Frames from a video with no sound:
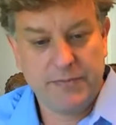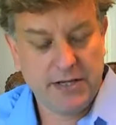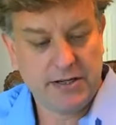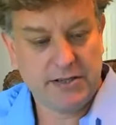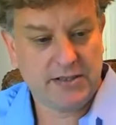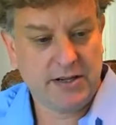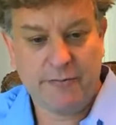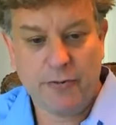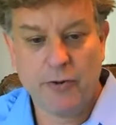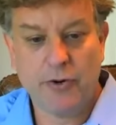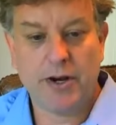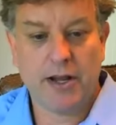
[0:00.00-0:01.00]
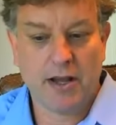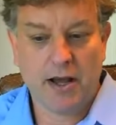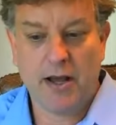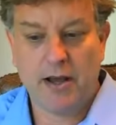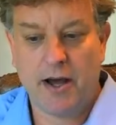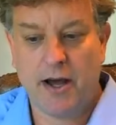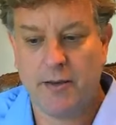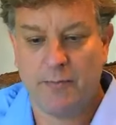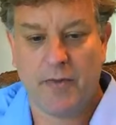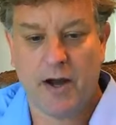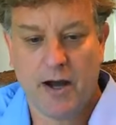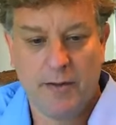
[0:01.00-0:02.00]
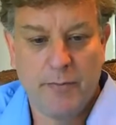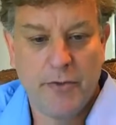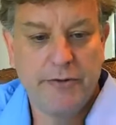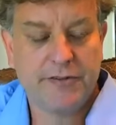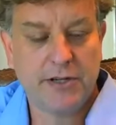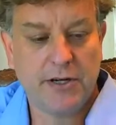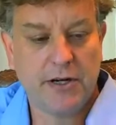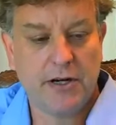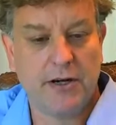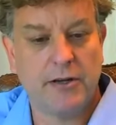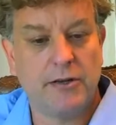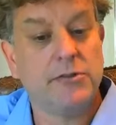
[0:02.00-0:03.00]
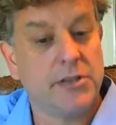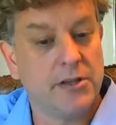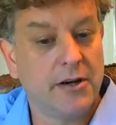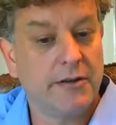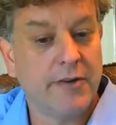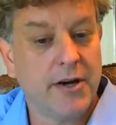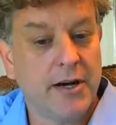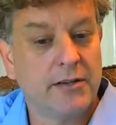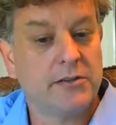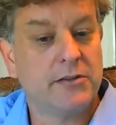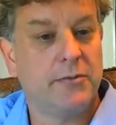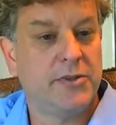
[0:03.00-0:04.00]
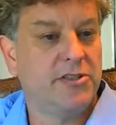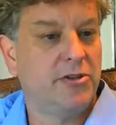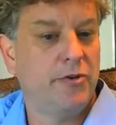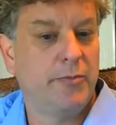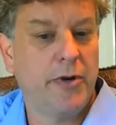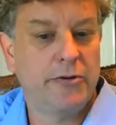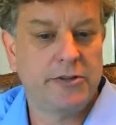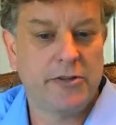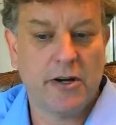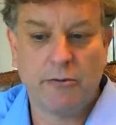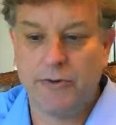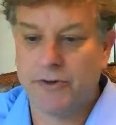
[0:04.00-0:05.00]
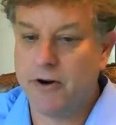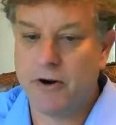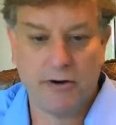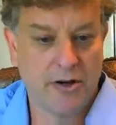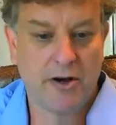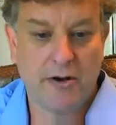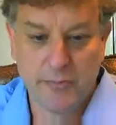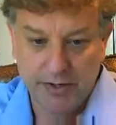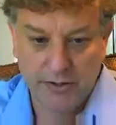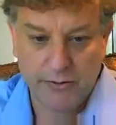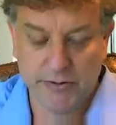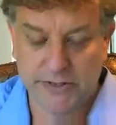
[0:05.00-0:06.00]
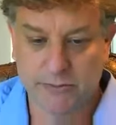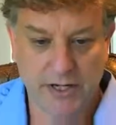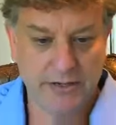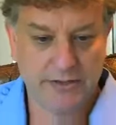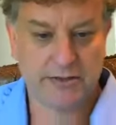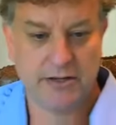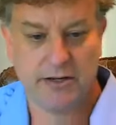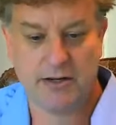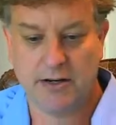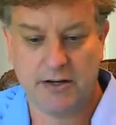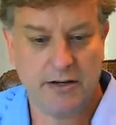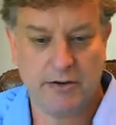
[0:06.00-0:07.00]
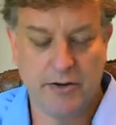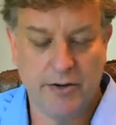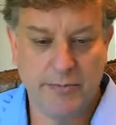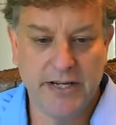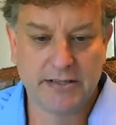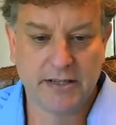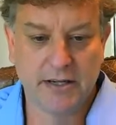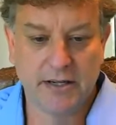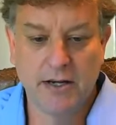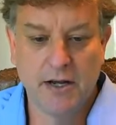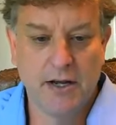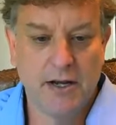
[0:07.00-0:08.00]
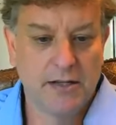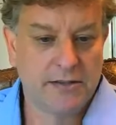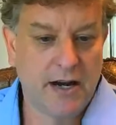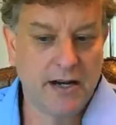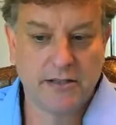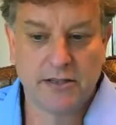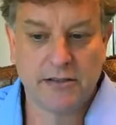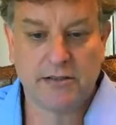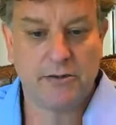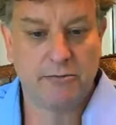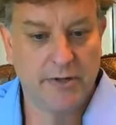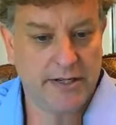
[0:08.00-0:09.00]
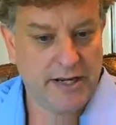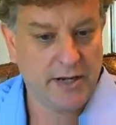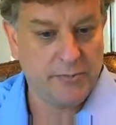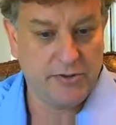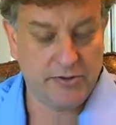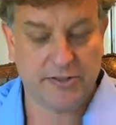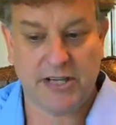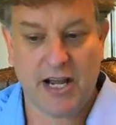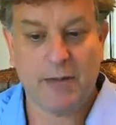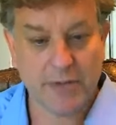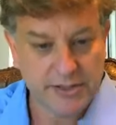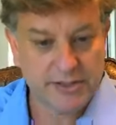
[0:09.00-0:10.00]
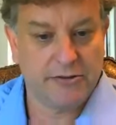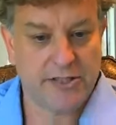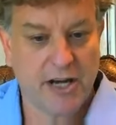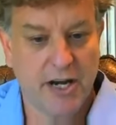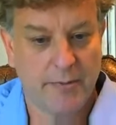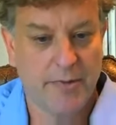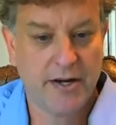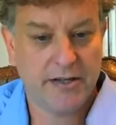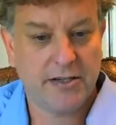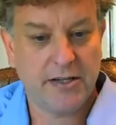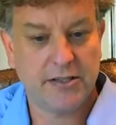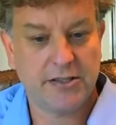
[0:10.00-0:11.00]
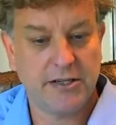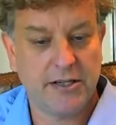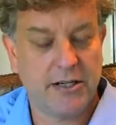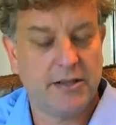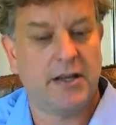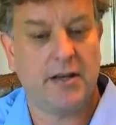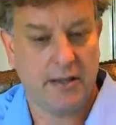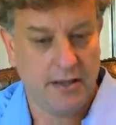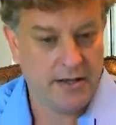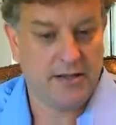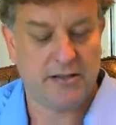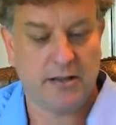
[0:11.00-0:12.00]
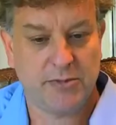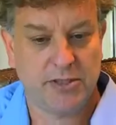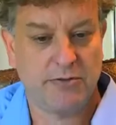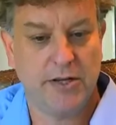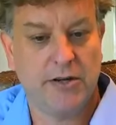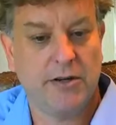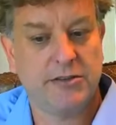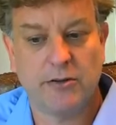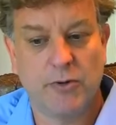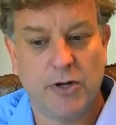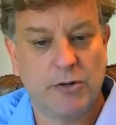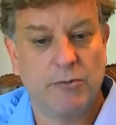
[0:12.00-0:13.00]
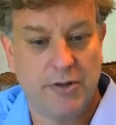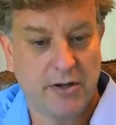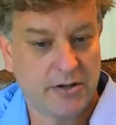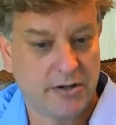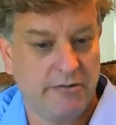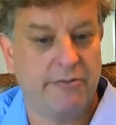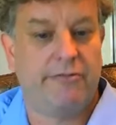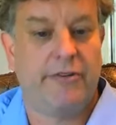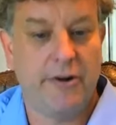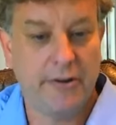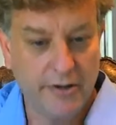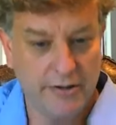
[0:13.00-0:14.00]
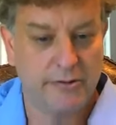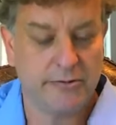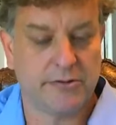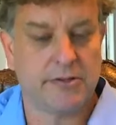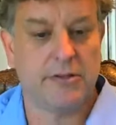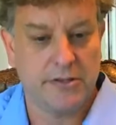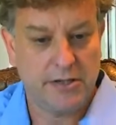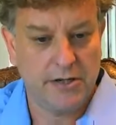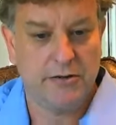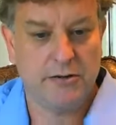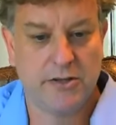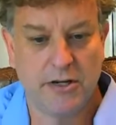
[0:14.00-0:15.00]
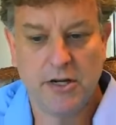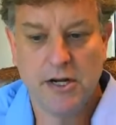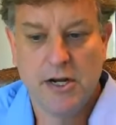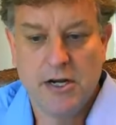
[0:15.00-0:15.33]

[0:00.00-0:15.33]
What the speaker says: Take a step forward, I moved to UC Irvine to pursue a postdoc with Carl Kampmann, who is an amazing scientist who really helped to establish UCI Mind initially, and then I subsequently also worked with Dr. LaFerla, who's continued to